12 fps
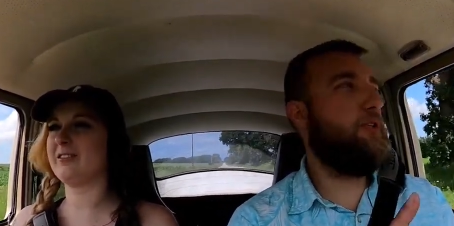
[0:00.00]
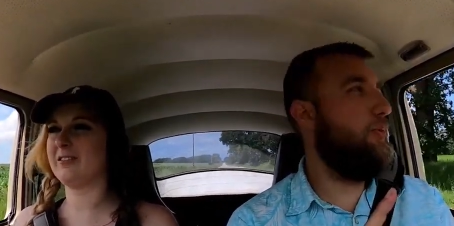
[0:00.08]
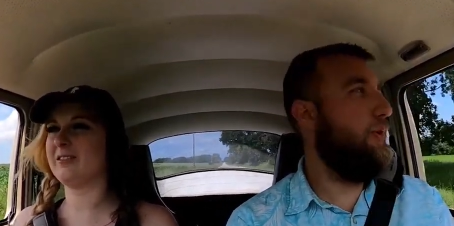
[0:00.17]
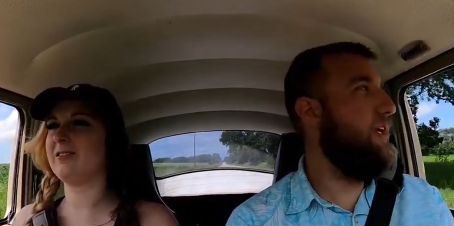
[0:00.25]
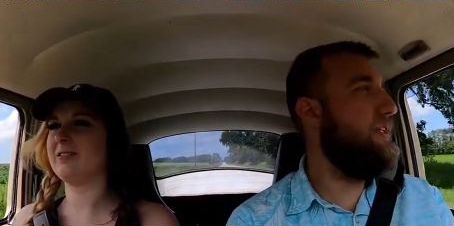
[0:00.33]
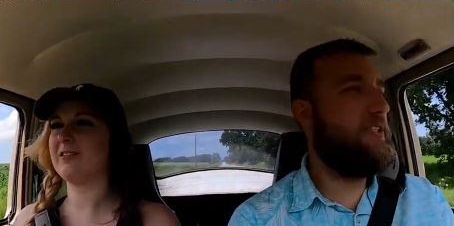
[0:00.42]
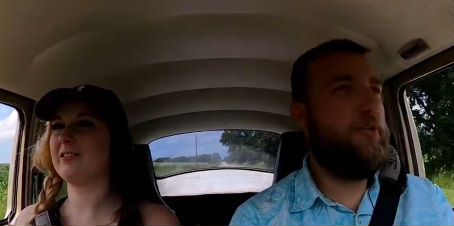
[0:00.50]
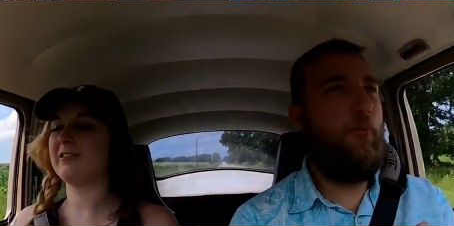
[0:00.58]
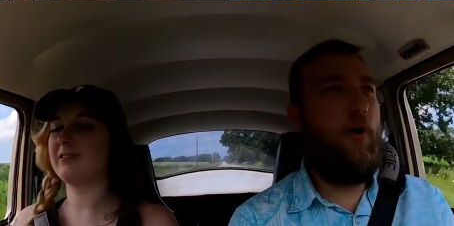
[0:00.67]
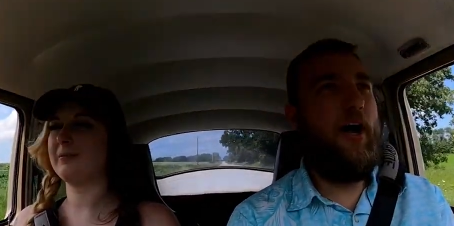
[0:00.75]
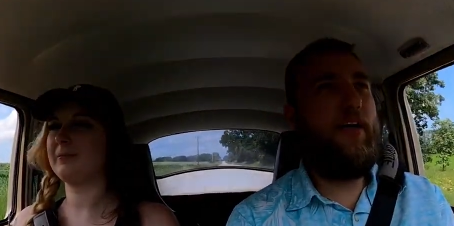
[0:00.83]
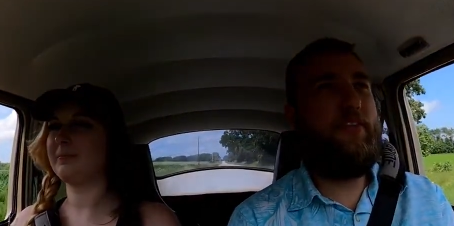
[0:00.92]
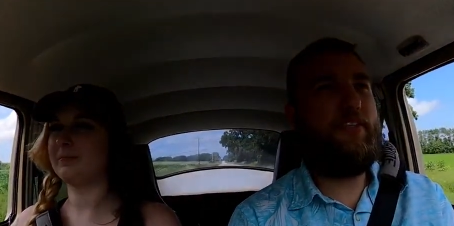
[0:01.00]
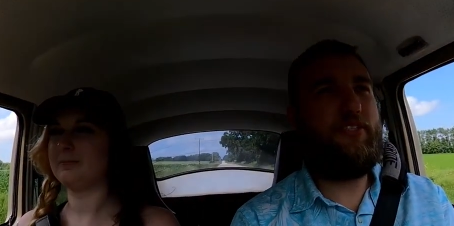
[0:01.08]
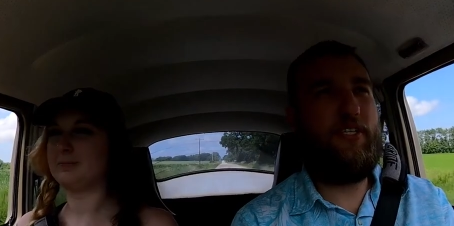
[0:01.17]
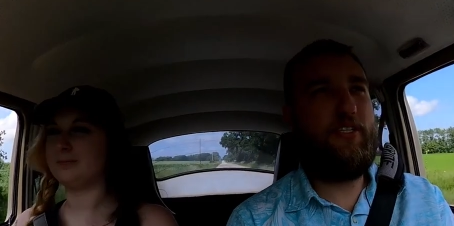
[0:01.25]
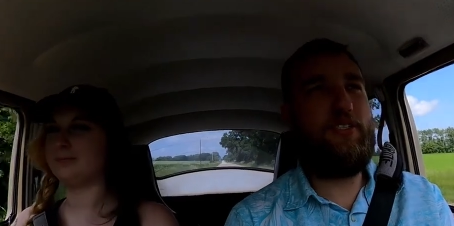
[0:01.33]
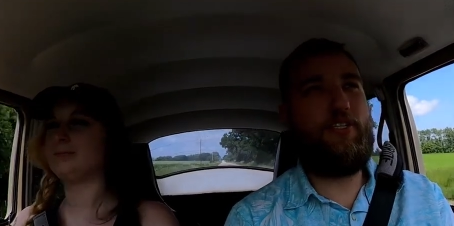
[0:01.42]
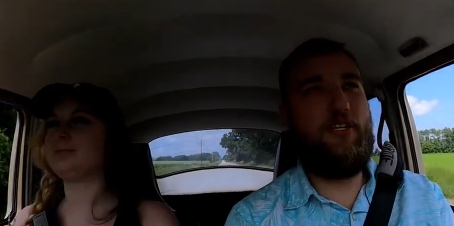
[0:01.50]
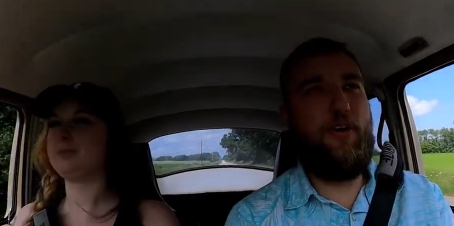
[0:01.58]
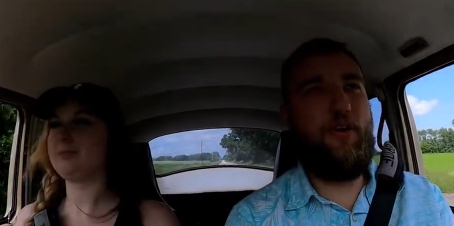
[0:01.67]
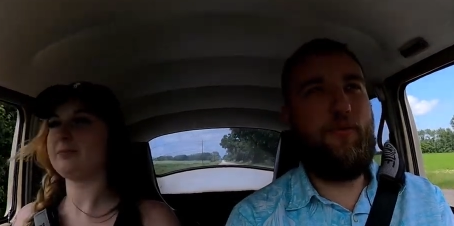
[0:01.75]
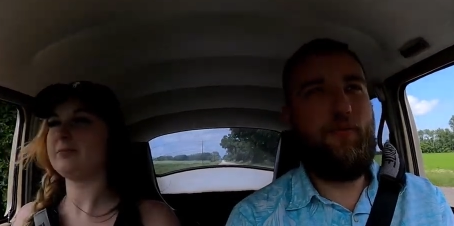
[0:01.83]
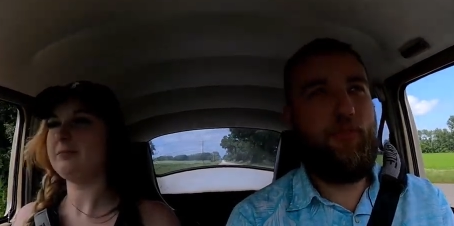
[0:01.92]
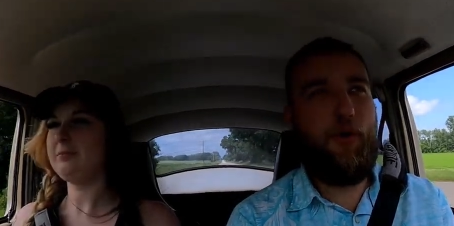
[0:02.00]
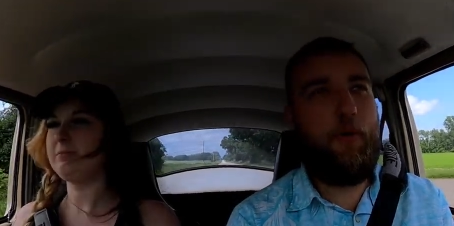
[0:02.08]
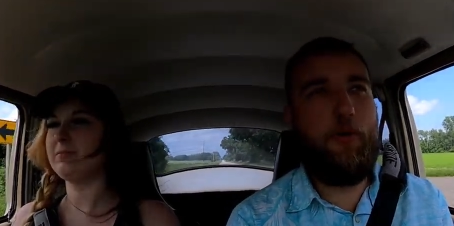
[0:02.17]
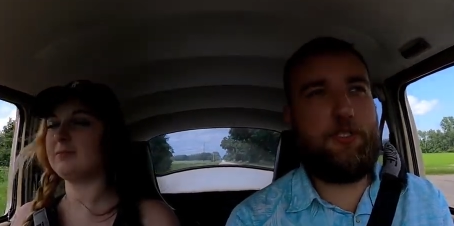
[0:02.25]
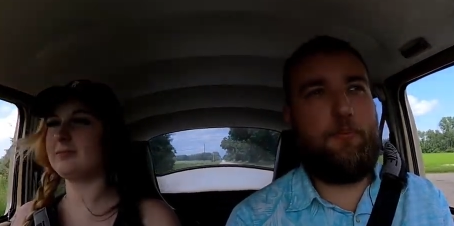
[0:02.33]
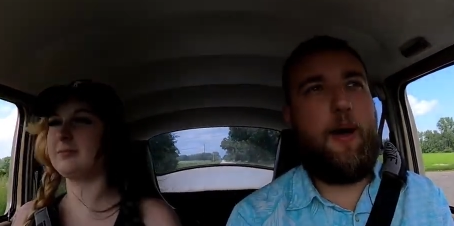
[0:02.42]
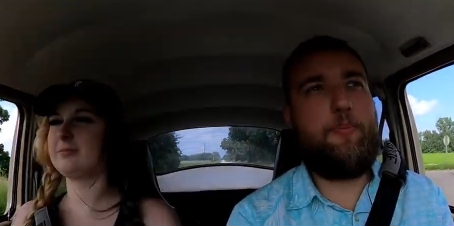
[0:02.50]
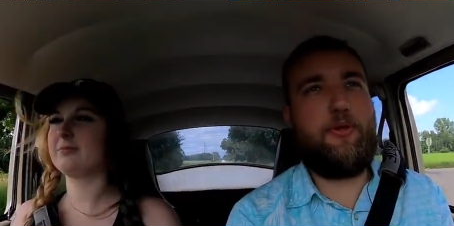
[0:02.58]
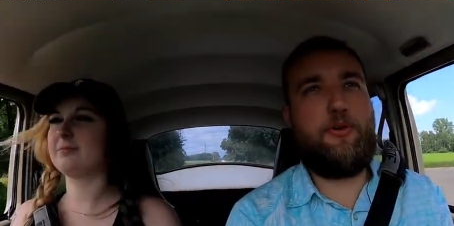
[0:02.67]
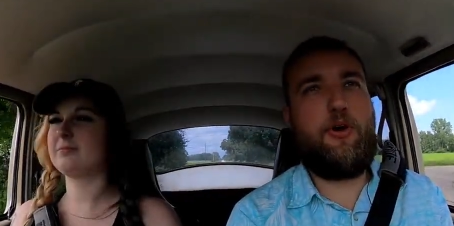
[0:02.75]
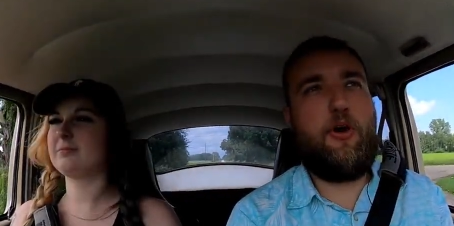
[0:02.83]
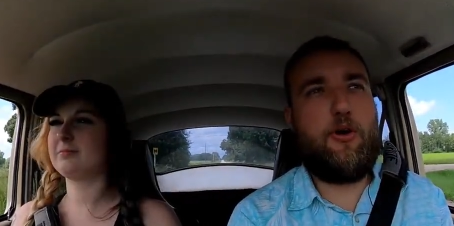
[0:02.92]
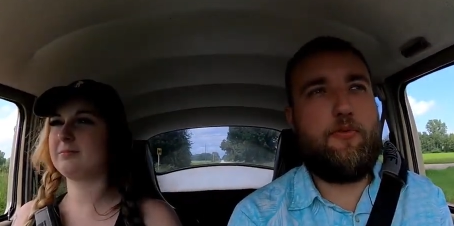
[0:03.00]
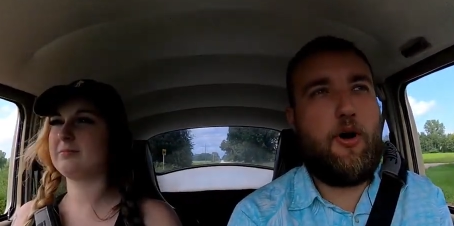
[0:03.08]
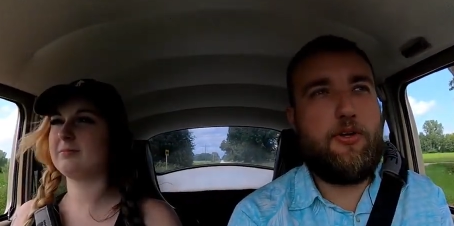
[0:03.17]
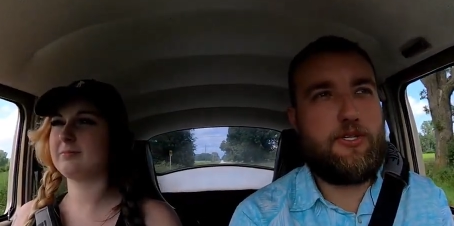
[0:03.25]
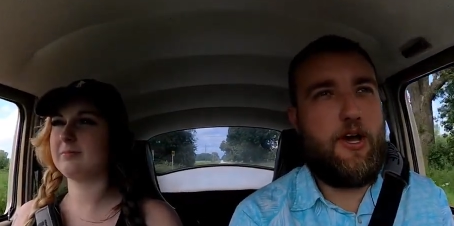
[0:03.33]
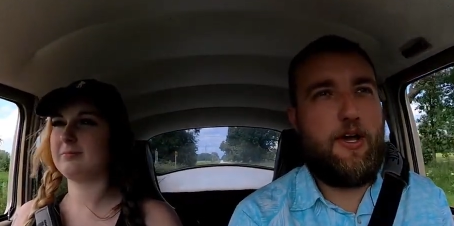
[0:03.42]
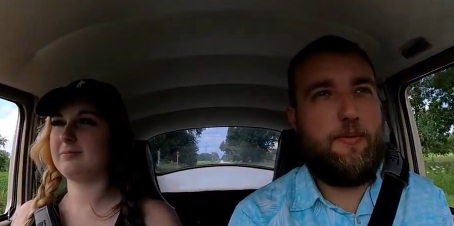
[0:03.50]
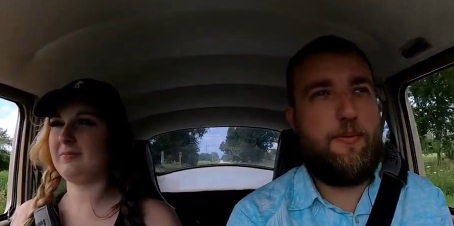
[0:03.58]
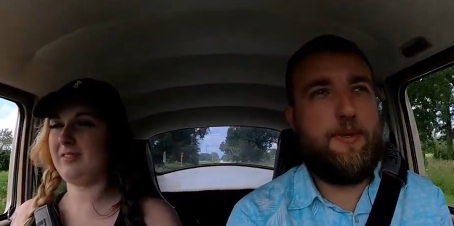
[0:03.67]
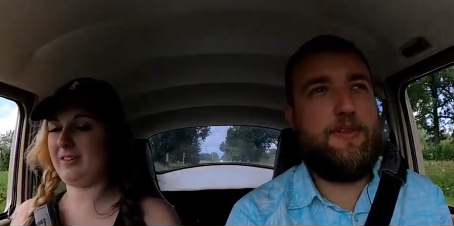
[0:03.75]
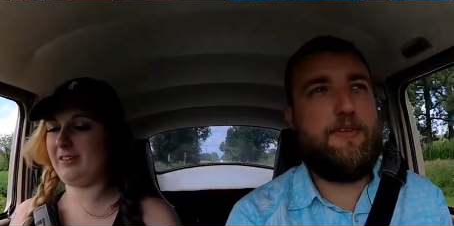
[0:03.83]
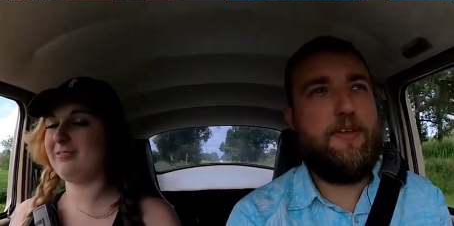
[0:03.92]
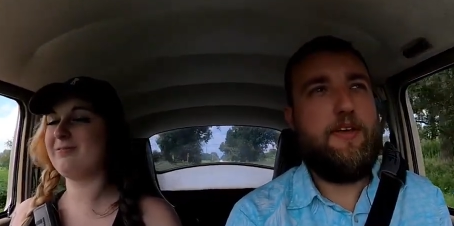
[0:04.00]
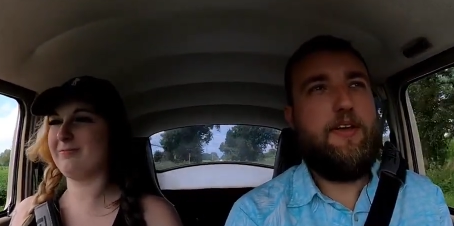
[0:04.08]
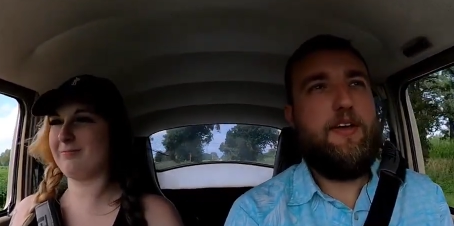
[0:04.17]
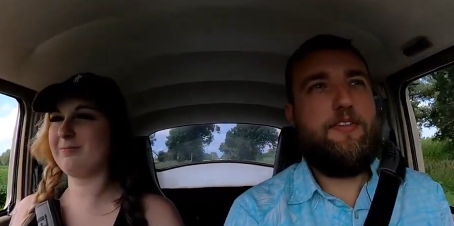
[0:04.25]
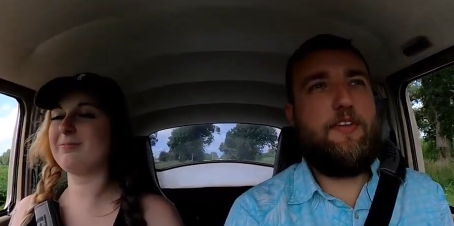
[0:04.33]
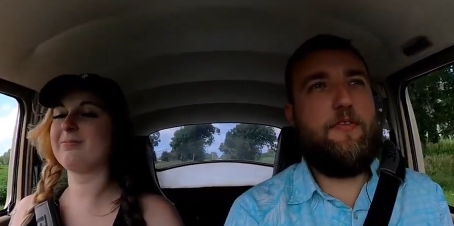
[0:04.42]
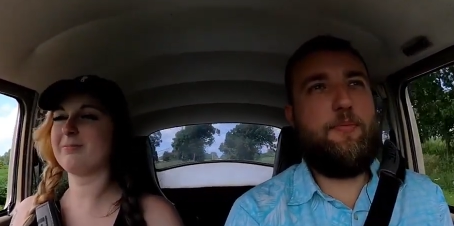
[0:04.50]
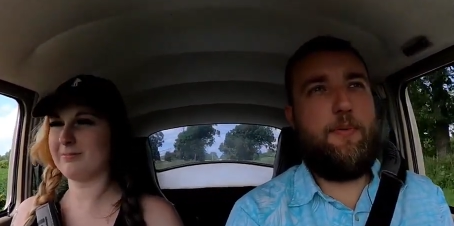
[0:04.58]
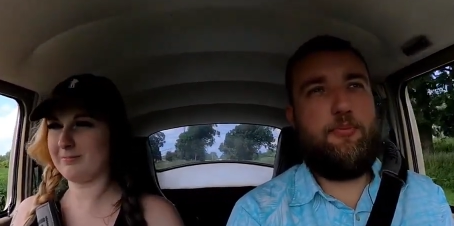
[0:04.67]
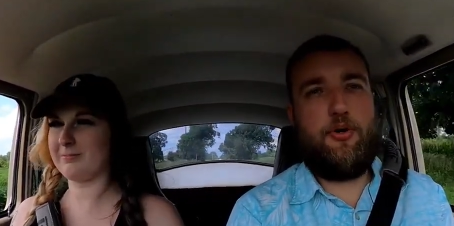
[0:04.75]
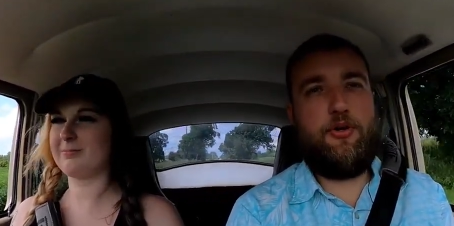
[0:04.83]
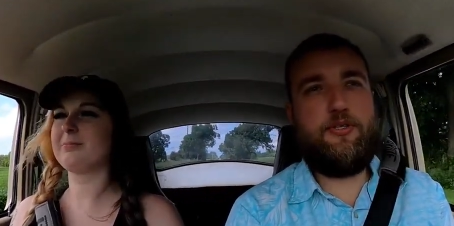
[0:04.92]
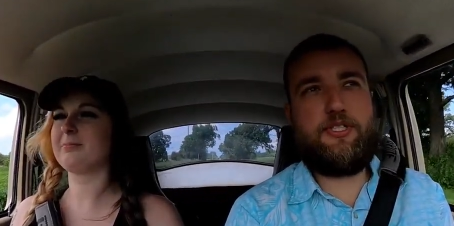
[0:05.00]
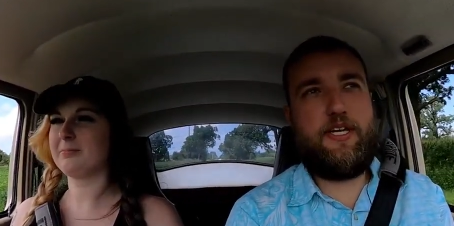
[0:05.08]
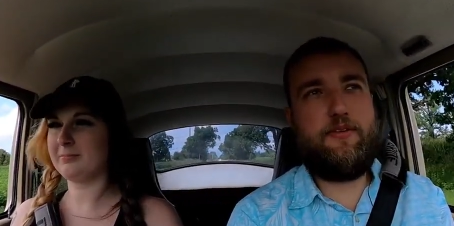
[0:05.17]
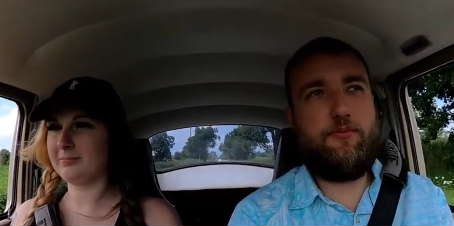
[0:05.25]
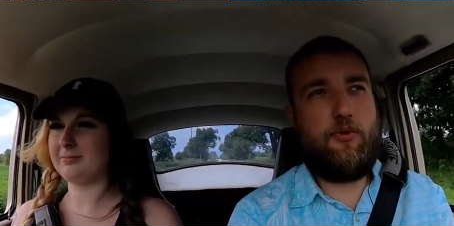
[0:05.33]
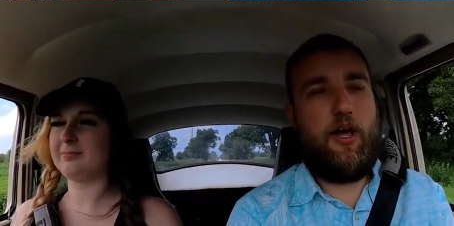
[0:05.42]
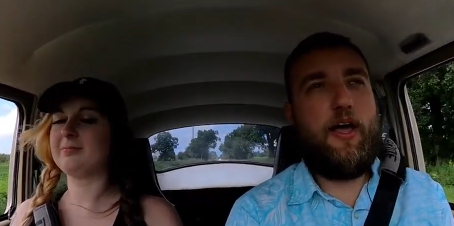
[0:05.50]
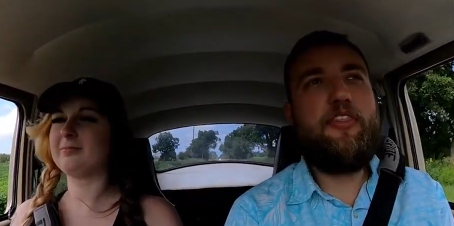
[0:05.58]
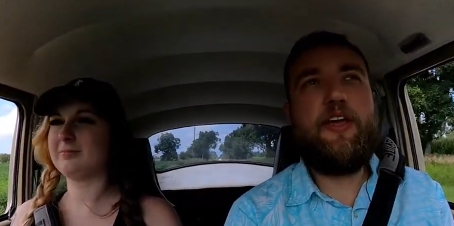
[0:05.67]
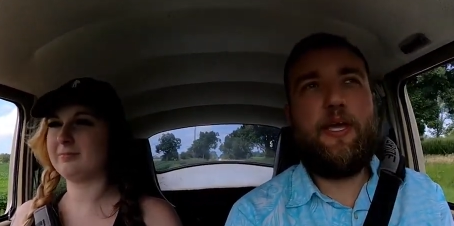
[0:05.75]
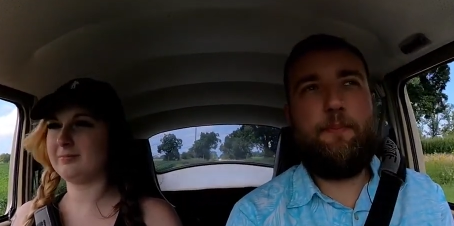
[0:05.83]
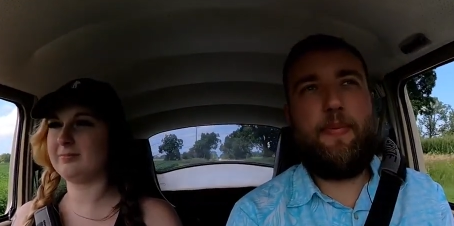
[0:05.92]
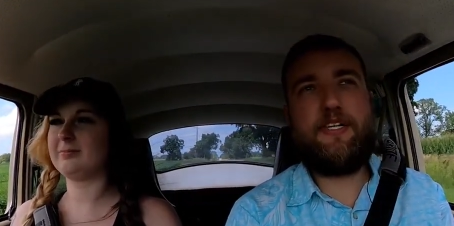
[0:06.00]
Speaker 1: a reason why this is, you know, the most popular car of all time. I mean, they've been producing, well, I think in